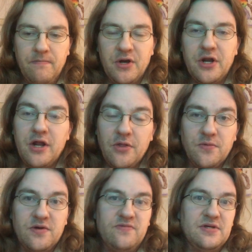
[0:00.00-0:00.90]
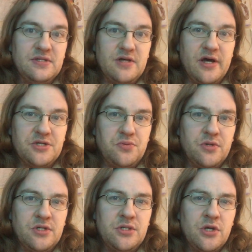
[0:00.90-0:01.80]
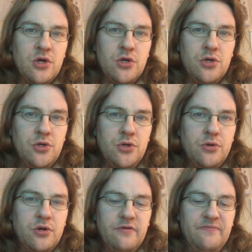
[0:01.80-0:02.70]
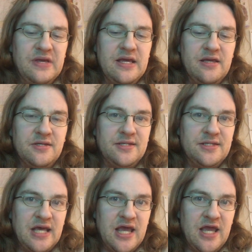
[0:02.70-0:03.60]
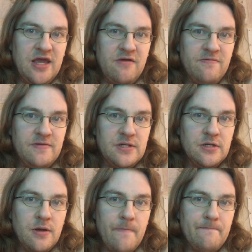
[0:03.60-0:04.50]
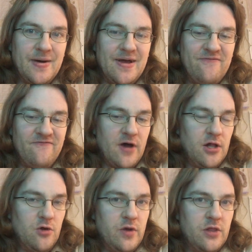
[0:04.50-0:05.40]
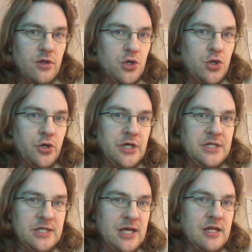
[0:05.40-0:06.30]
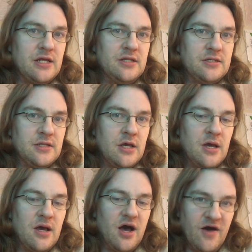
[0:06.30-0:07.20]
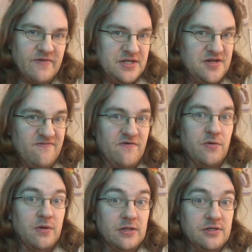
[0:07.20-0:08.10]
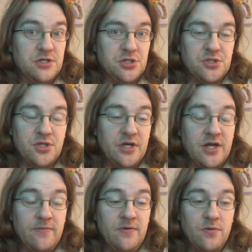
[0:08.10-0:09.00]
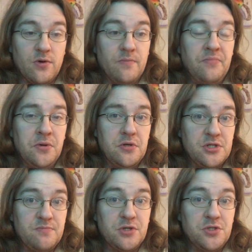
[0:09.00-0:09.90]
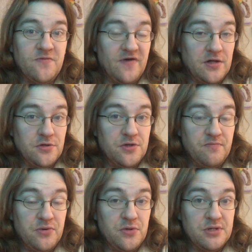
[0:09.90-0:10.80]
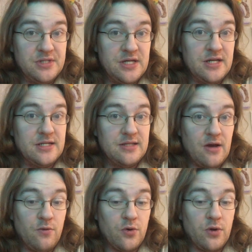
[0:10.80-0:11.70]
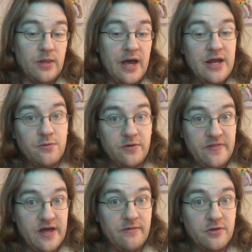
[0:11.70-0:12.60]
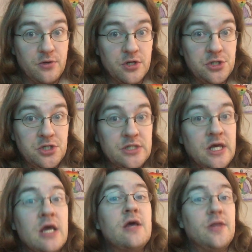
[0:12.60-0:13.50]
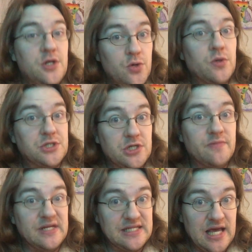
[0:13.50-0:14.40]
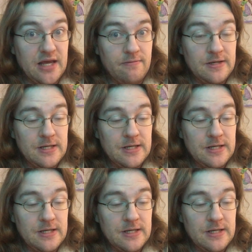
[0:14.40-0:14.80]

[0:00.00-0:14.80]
But another one of his thoughts was you could be saved by following the good tenets of a different religion. So like if you were a Buddhist, but you followed the Buddhist tenets that were aligned with that of the Christians, then you would still be saved.